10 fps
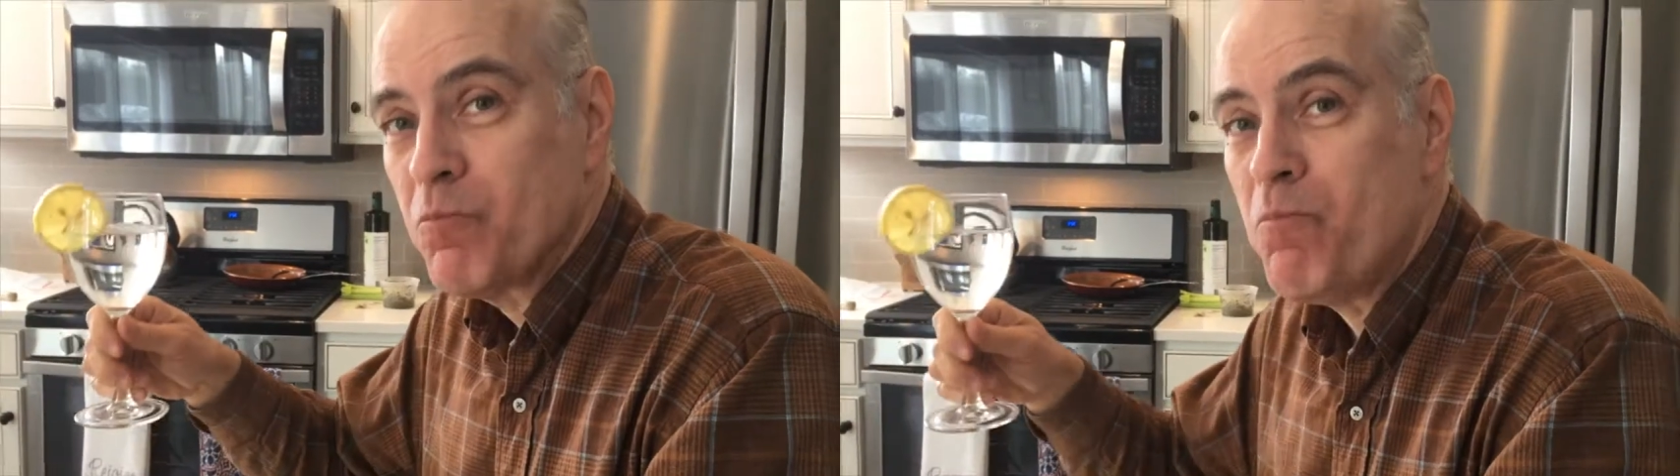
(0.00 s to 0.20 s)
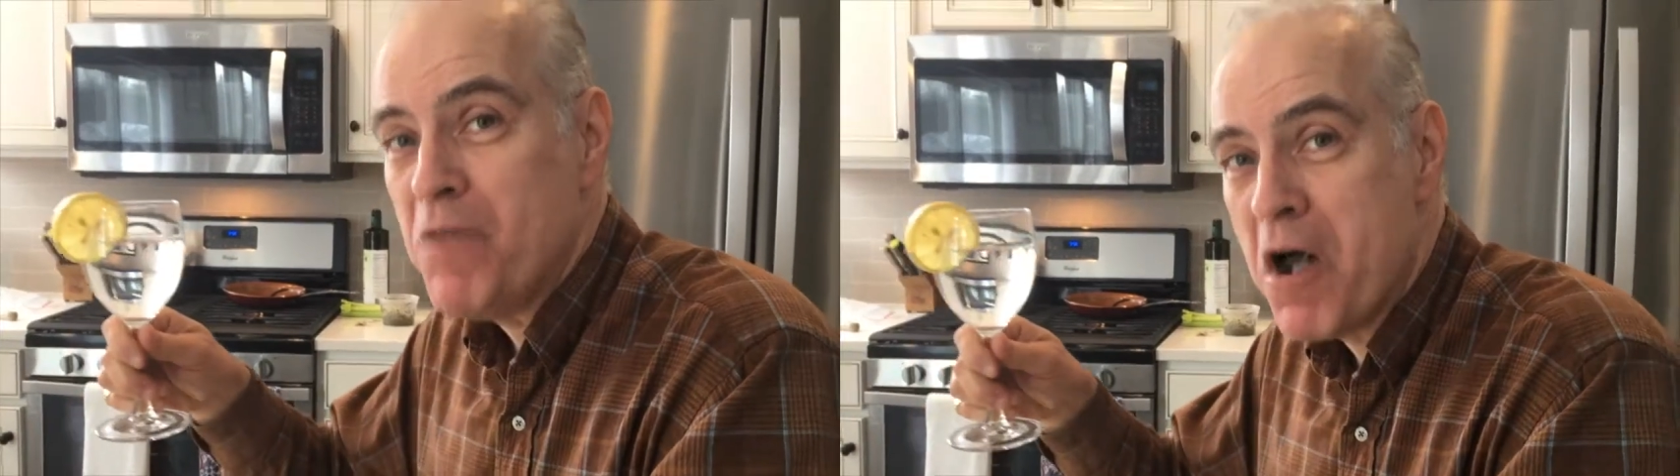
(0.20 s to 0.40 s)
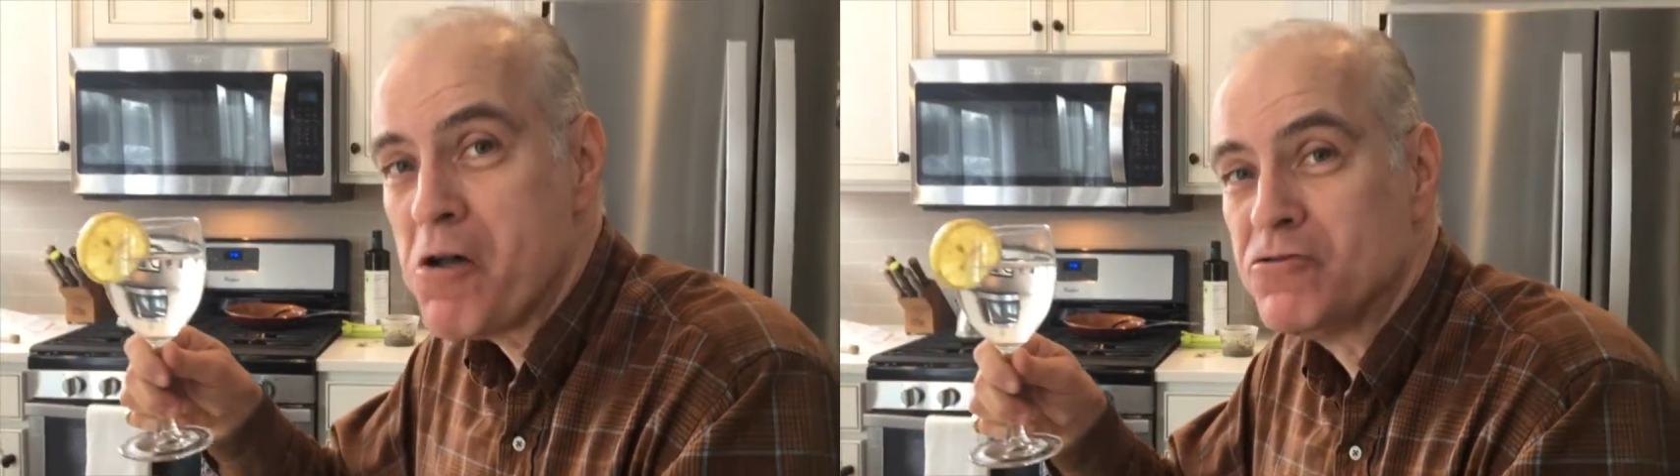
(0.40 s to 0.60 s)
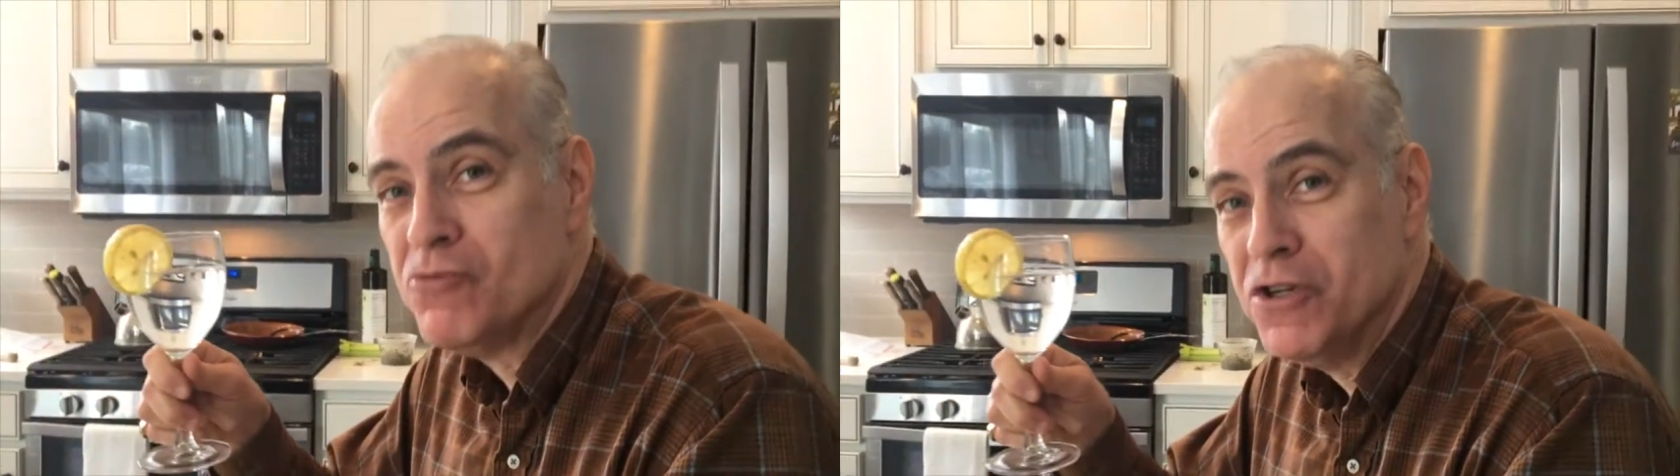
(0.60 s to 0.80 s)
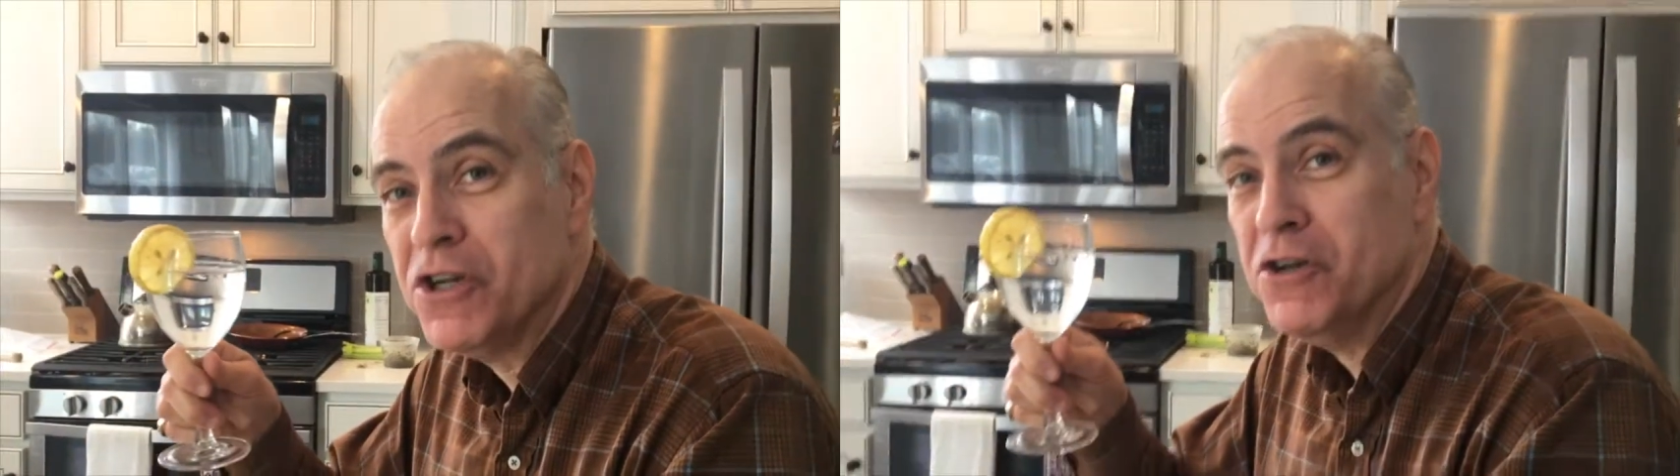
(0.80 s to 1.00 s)
That is
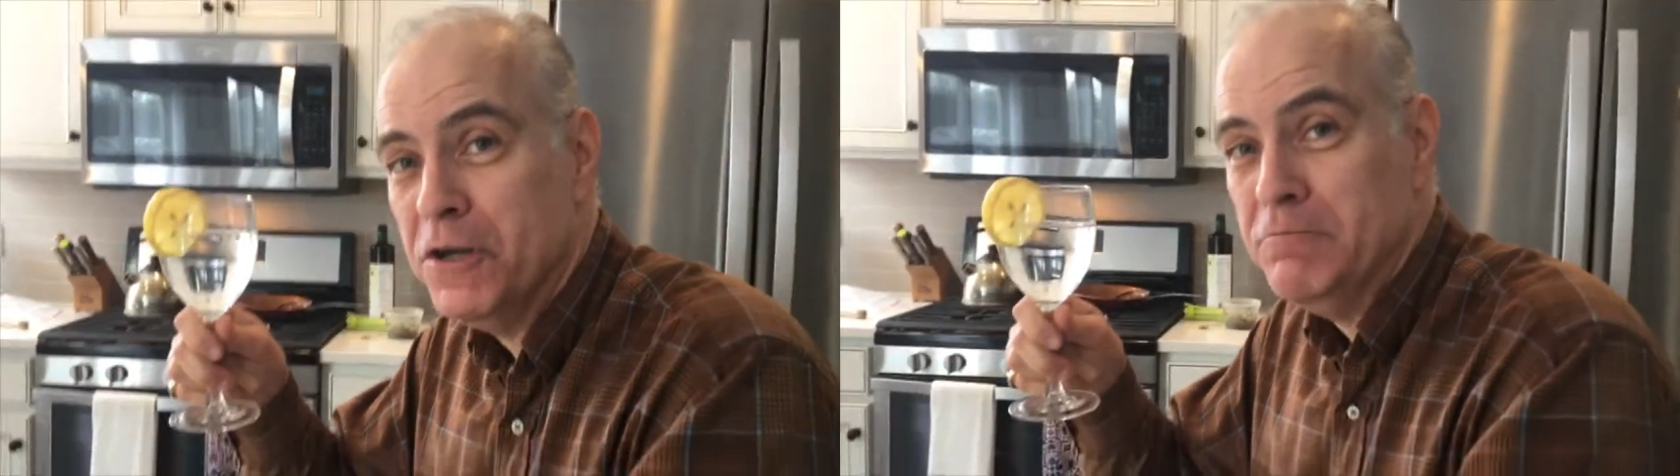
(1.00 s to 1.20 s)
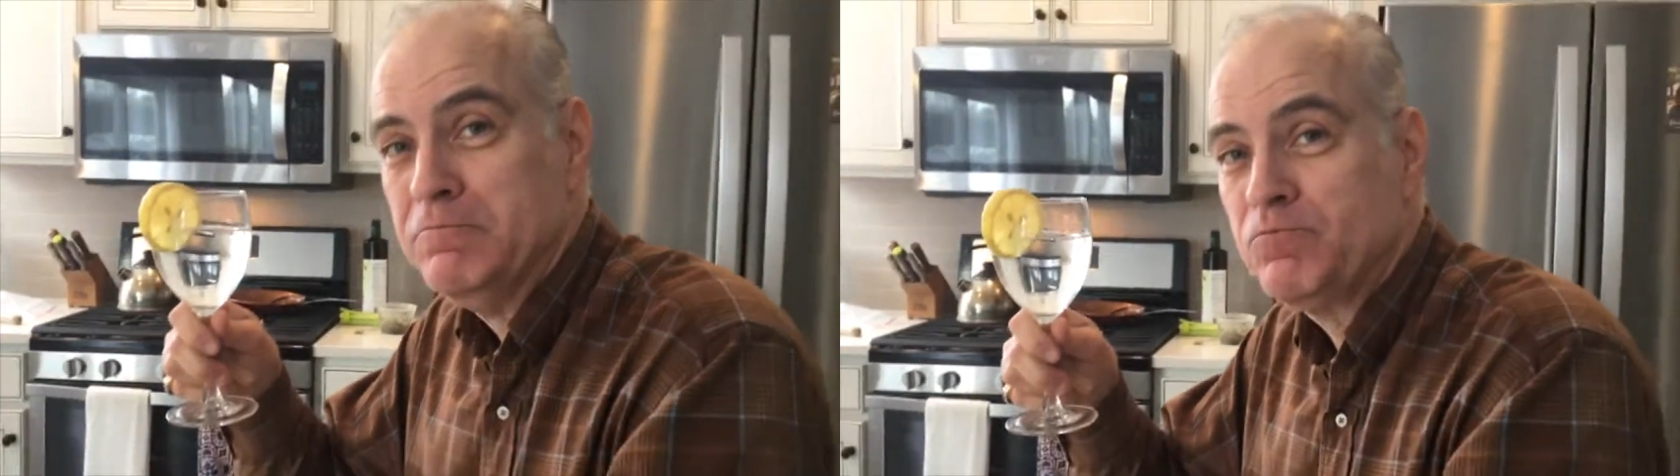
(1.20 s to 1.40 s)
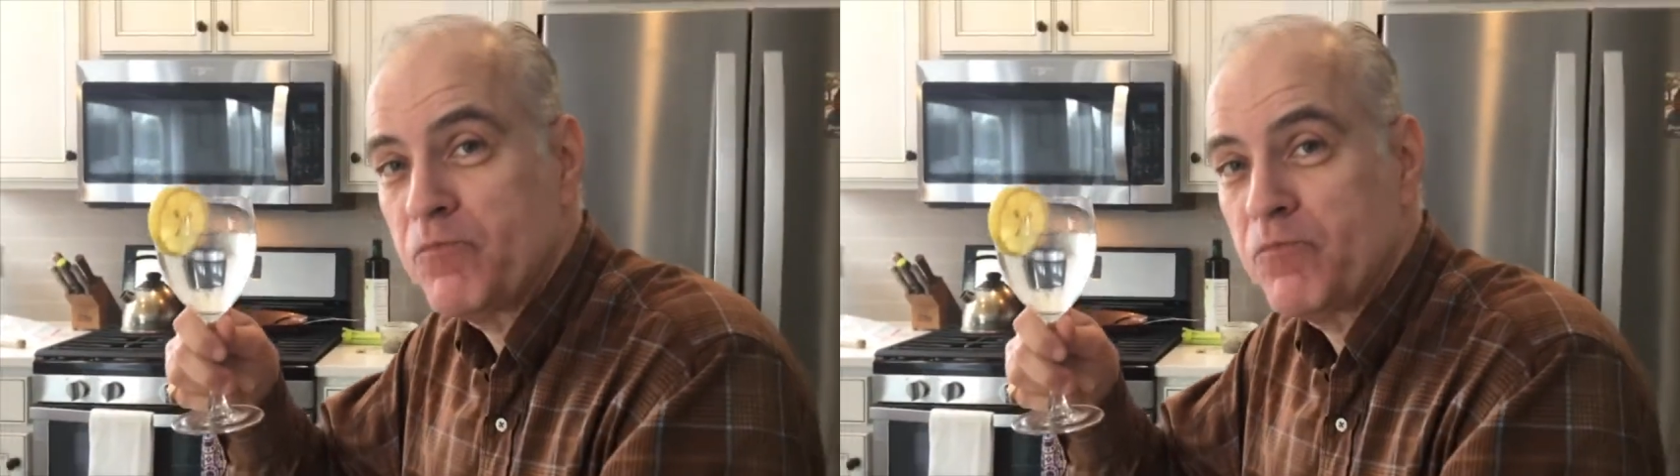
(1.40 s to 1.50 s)
really good.